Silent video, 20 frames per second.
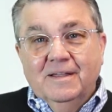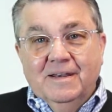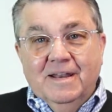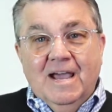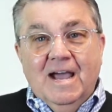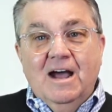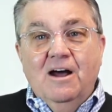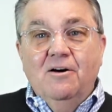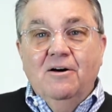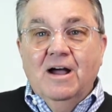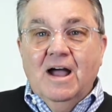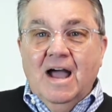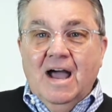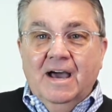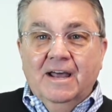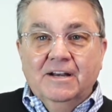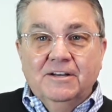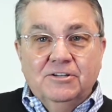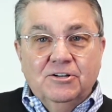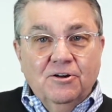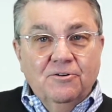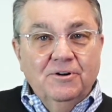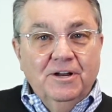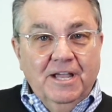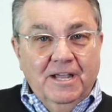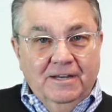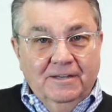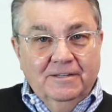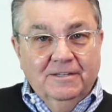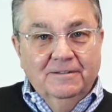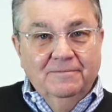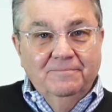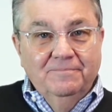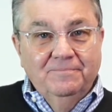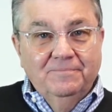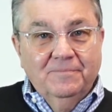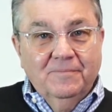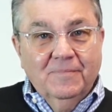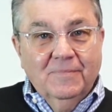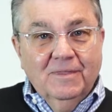Now, how to donate.
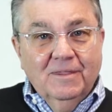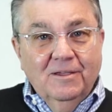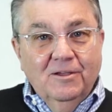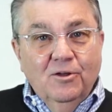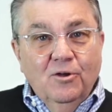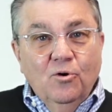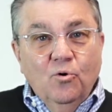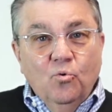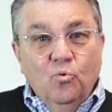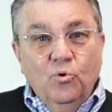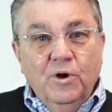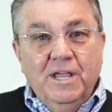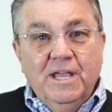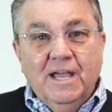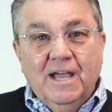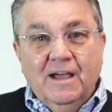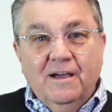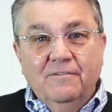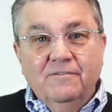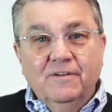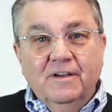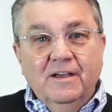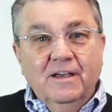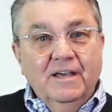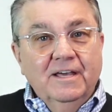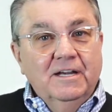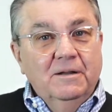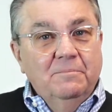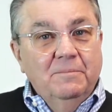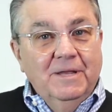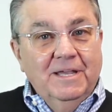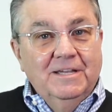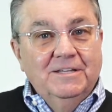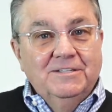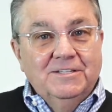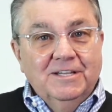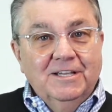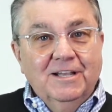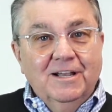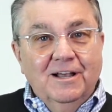We have an
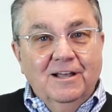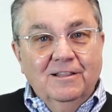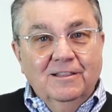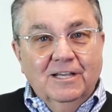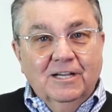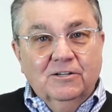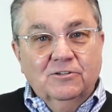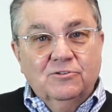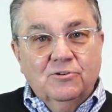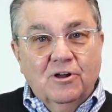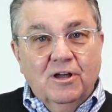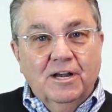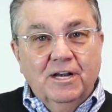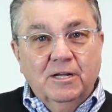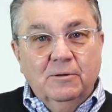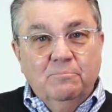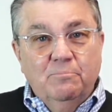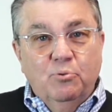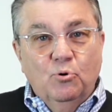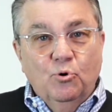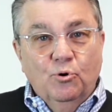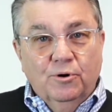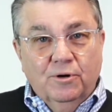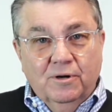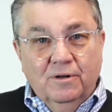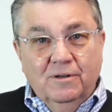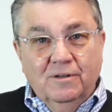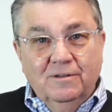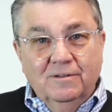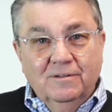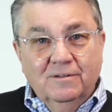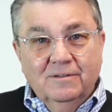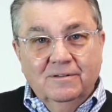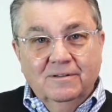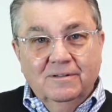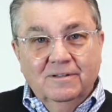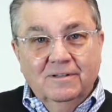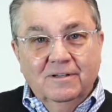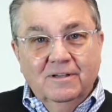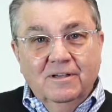amazing electronic portal.
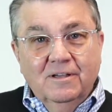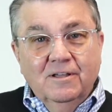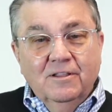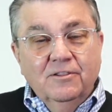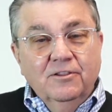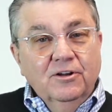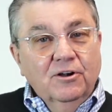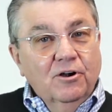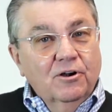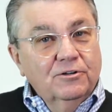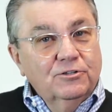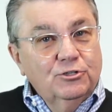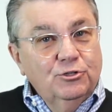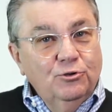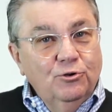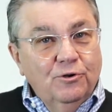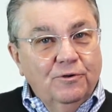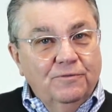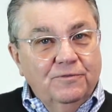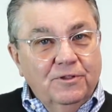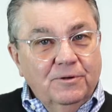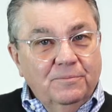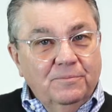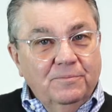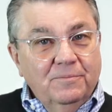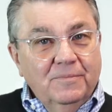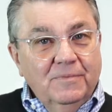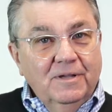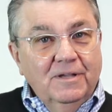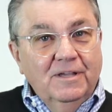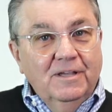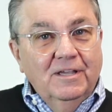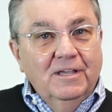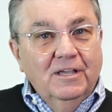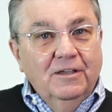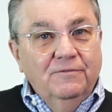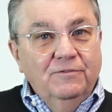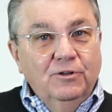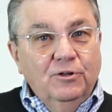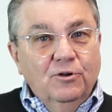There are 2 of them.
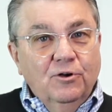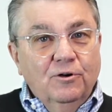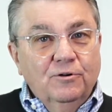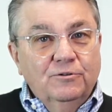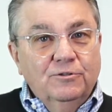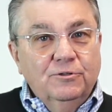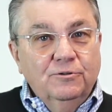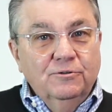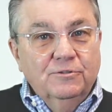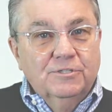If you go to